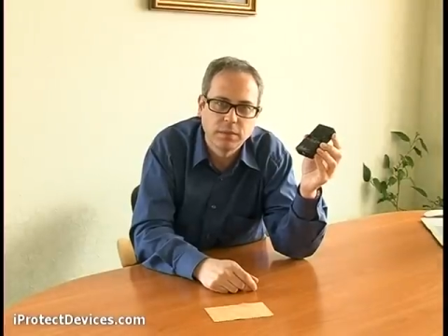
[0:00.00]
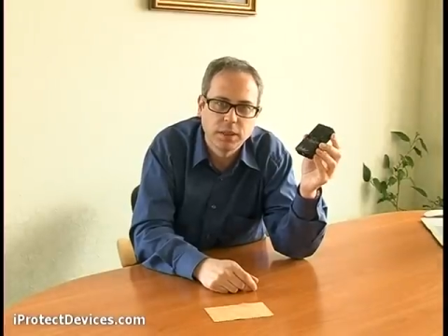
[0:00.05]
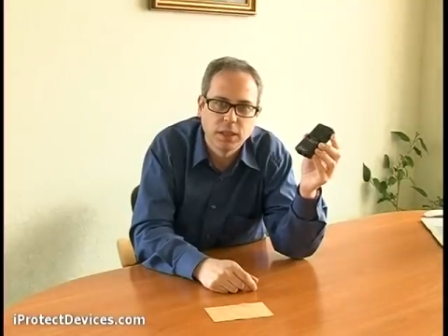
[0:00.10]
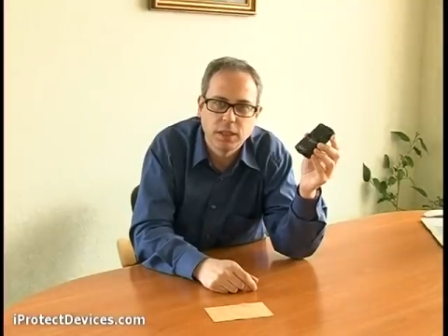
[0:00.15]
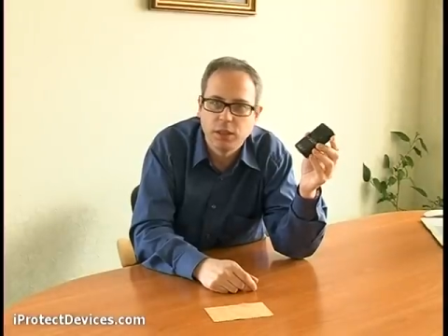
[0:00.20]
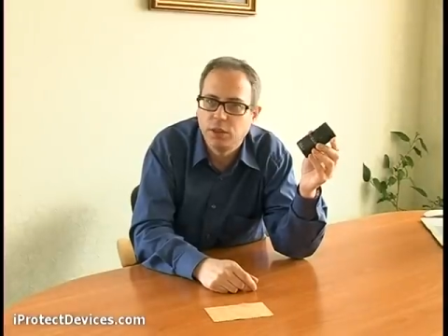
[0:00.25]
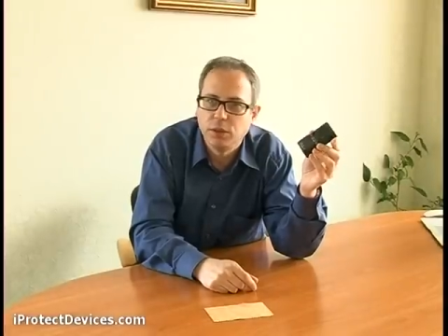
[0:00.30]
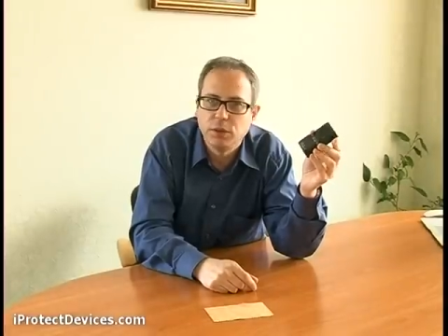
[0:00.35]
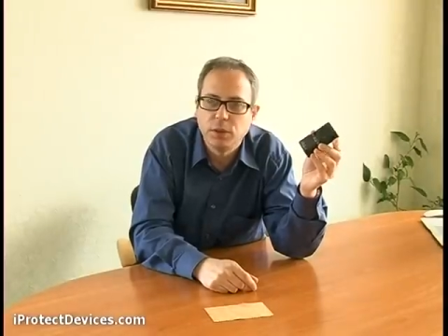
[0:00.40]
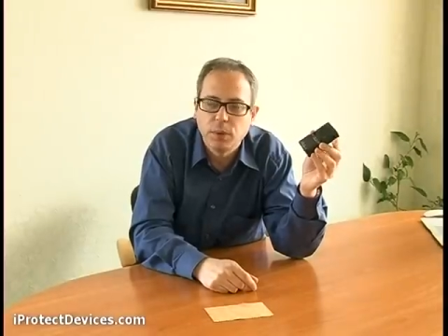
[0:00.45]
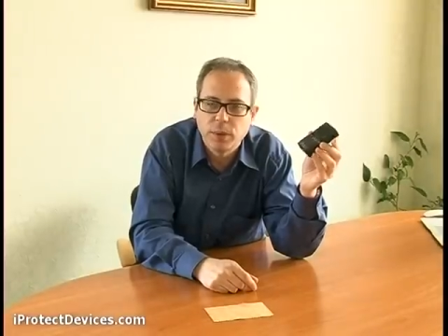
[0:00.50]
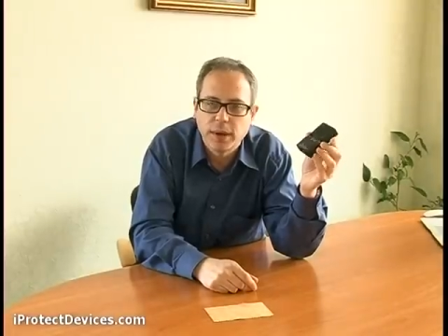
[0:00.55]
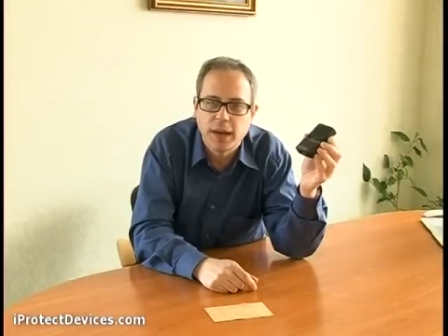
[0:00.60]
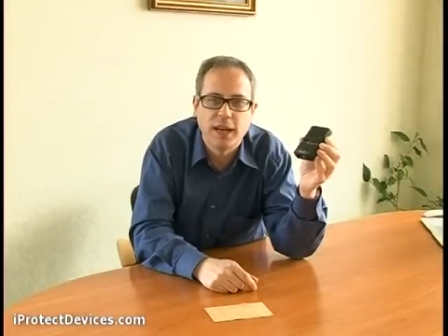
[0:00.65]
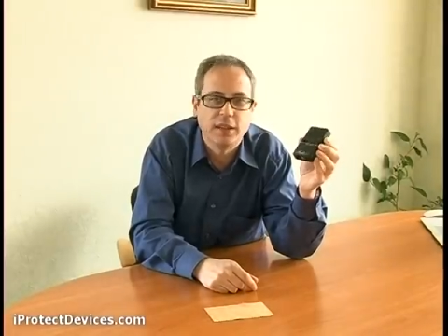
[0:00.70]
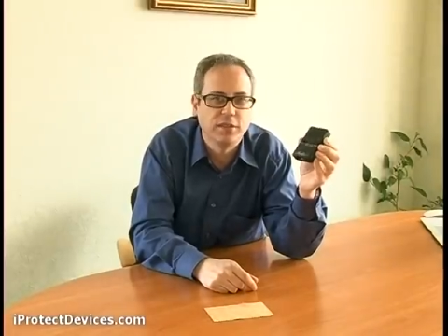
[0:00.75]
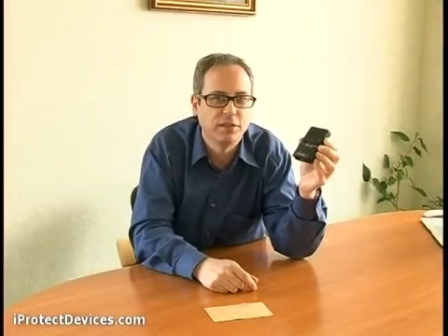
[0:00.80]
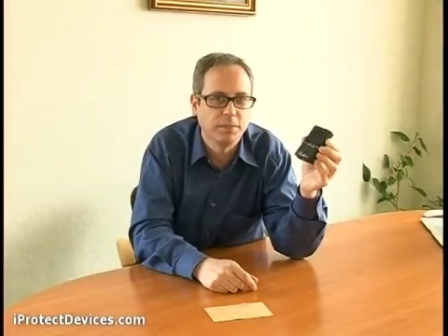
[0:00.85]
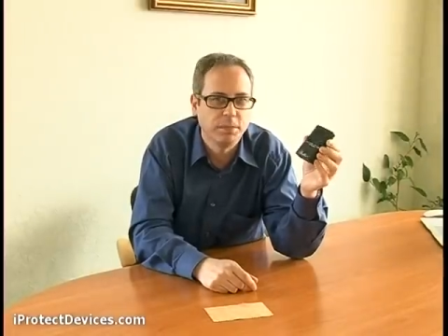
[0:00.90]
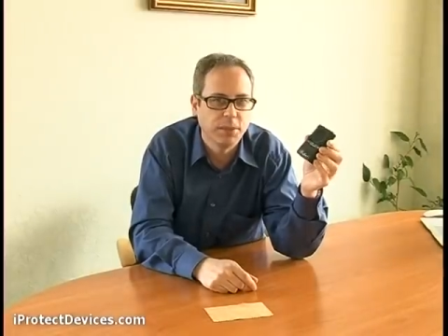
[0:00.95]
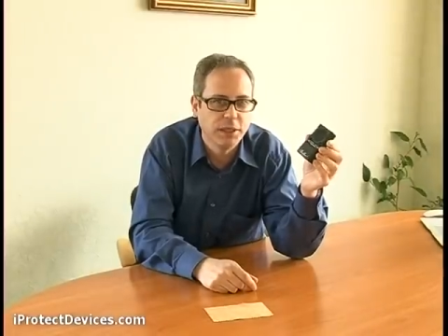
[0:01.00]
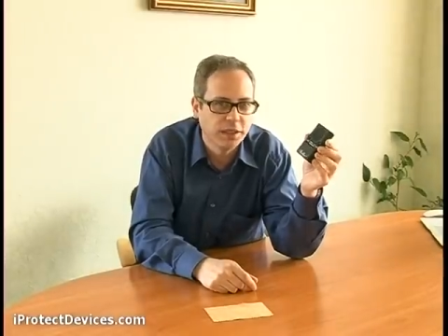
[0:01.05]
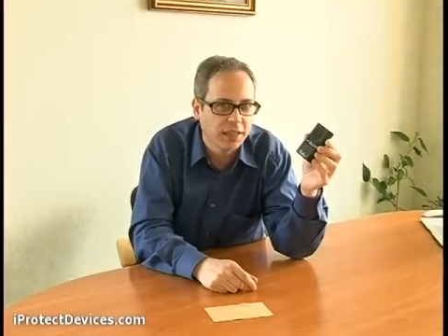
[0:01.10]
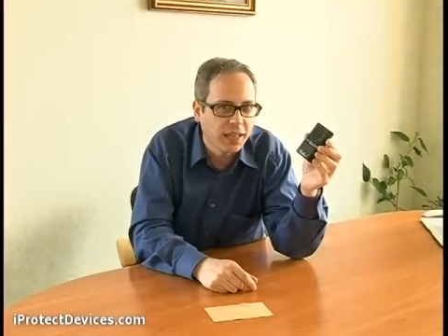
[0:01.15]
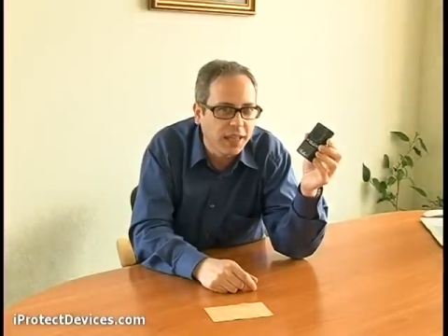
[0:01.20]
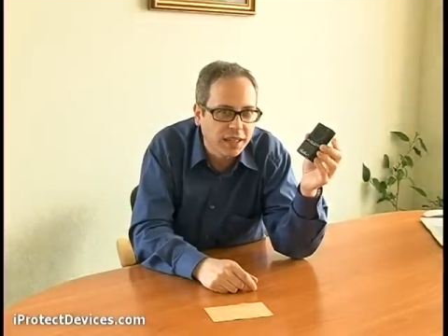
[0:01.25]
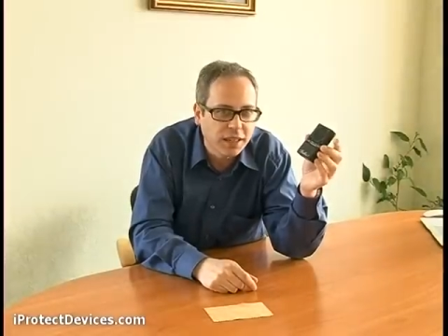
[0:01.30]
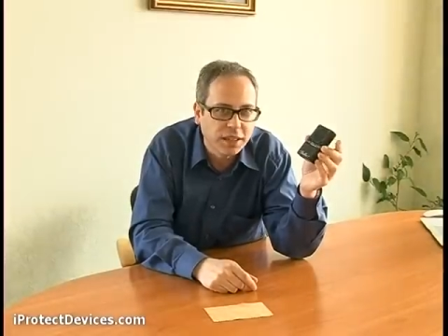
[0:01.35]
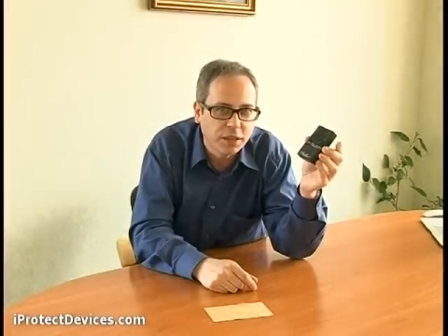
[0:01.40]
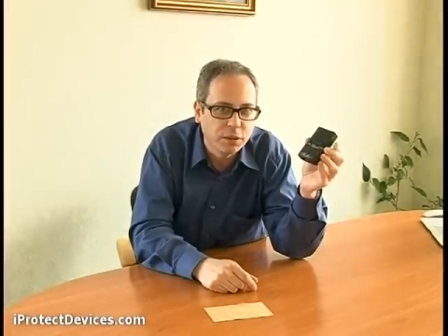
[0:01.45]
You don't have to be a
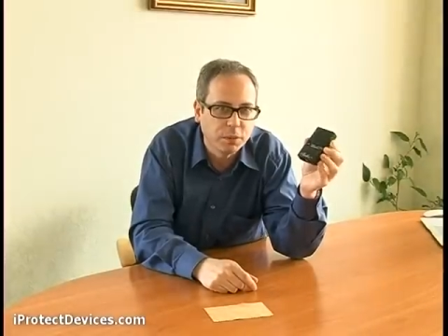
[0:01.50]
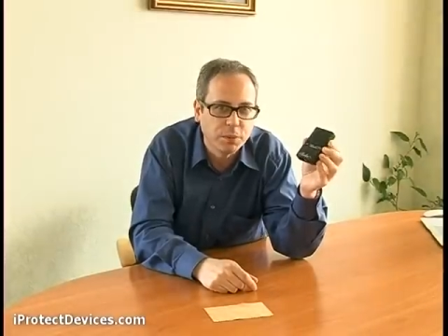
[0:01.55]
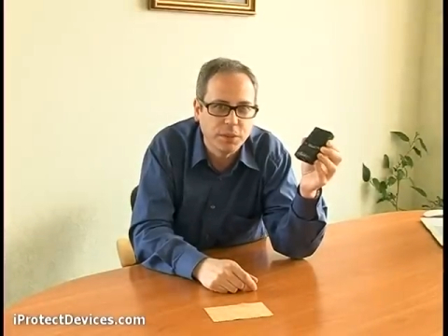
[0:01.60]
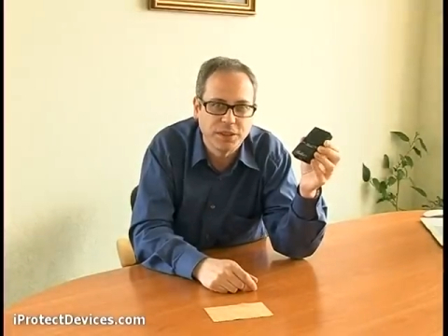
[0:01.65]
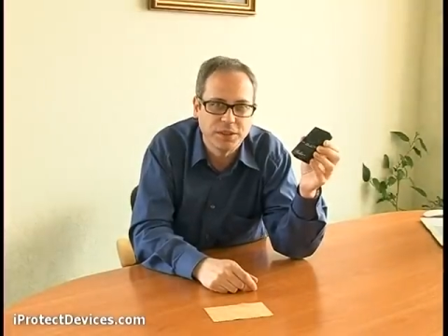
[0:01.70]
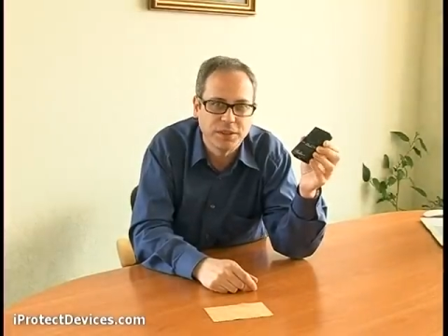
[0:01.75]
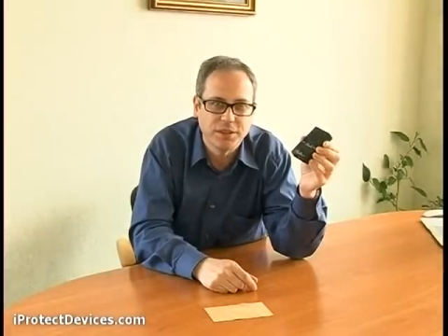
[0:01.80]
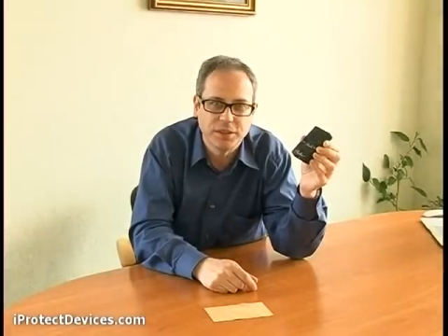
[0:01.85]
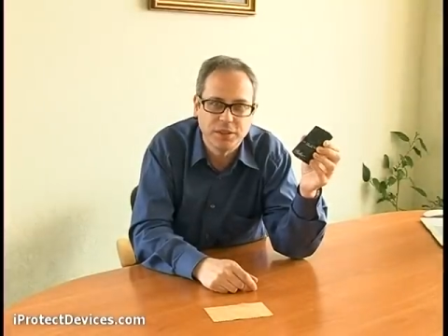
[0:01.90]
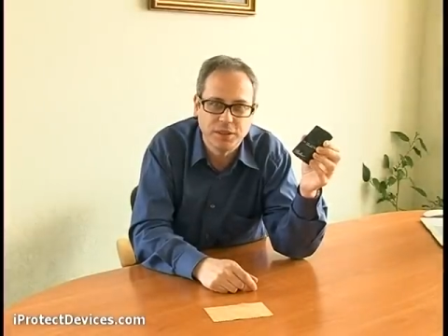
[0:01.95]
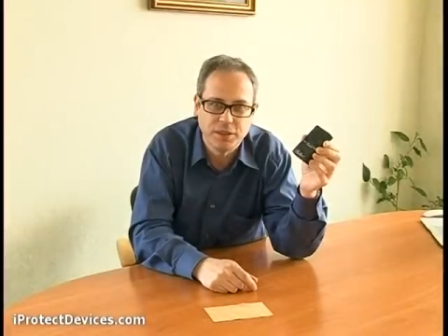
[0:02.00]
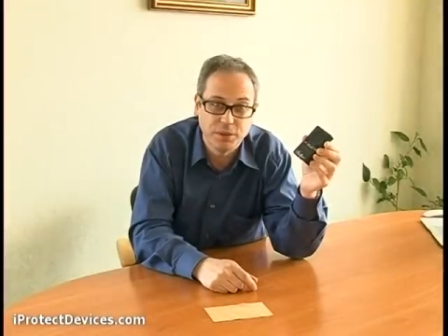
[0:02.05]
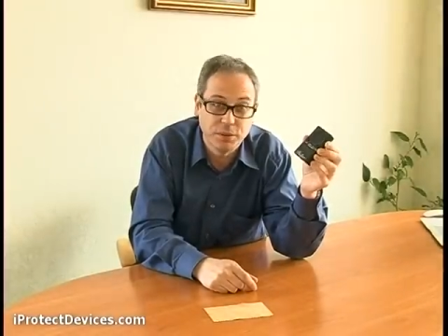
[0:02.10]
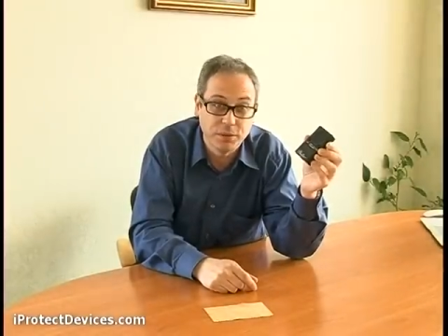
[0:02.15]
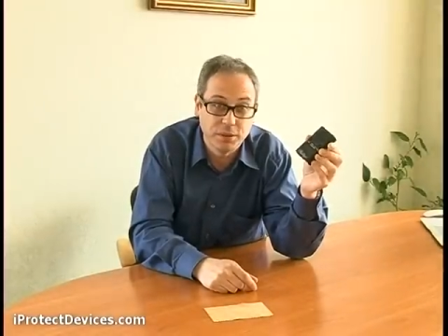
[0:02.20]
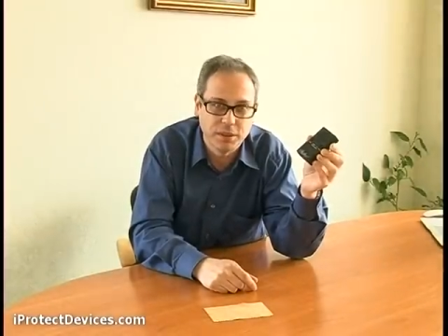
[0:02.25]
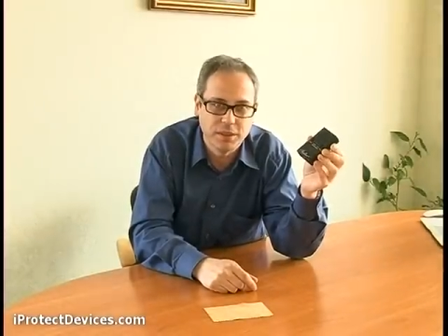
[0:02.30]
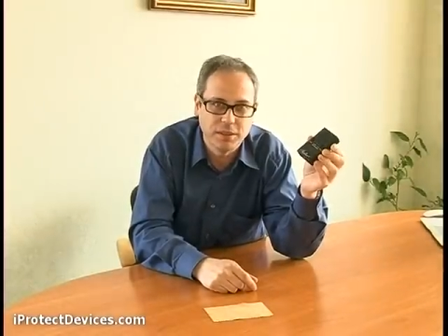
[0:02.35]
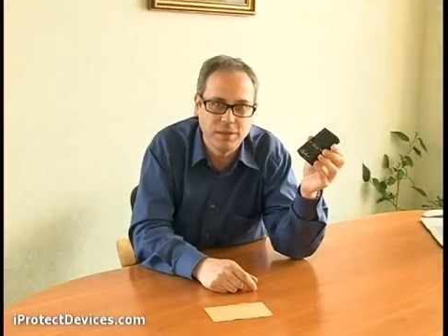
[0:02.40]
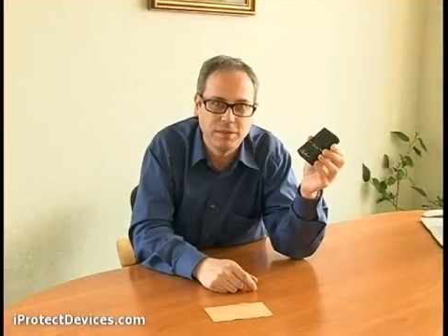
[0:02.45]
technical wizard to use it.